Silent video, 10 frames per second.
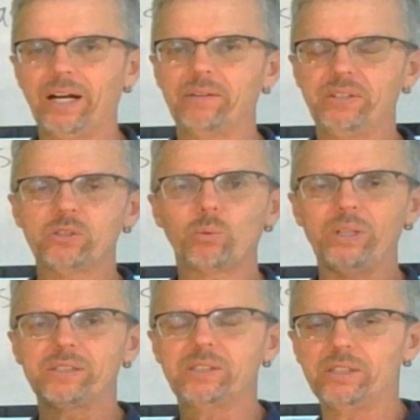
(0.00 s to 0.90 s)
This
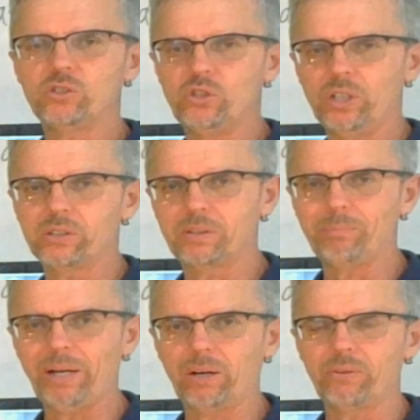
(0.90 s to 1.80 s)

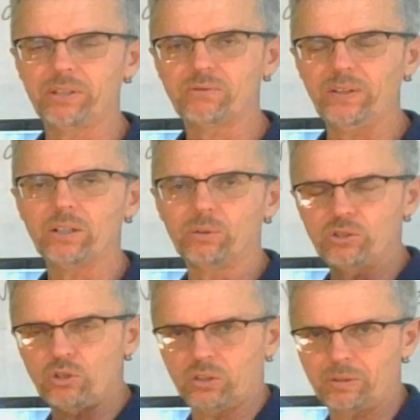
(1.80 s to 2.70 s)
video is
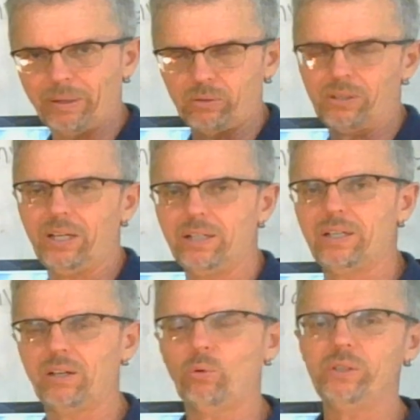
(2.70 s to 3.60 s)
just about taking
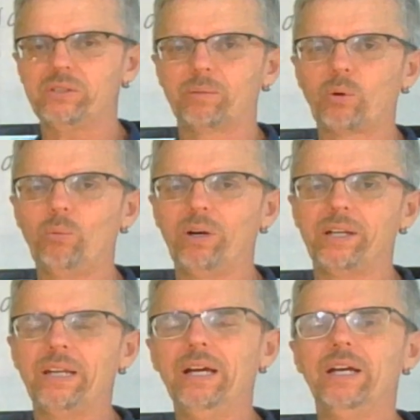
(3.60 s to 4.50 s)
quiz number 1
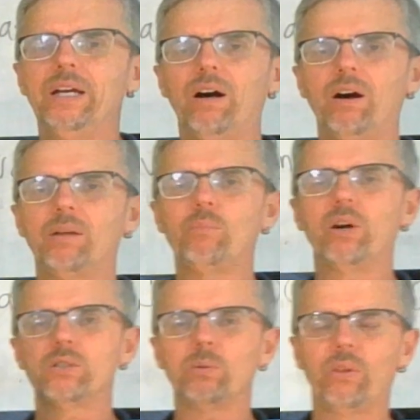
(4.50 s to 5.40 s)
on
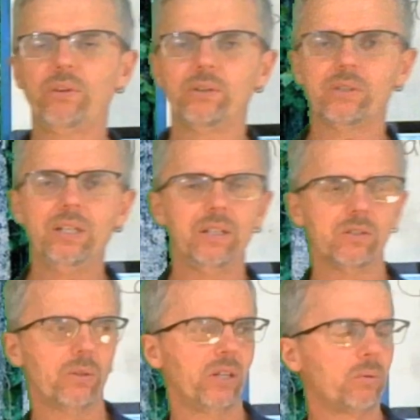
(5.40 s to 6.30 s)
module 13. So
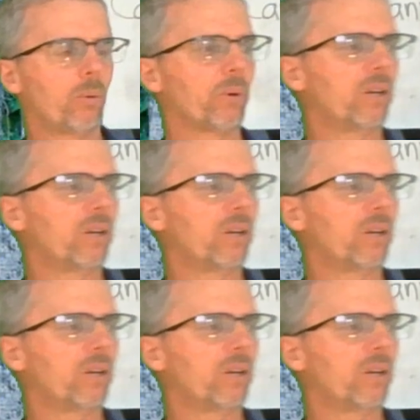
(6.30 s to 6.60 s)
that's what we're going to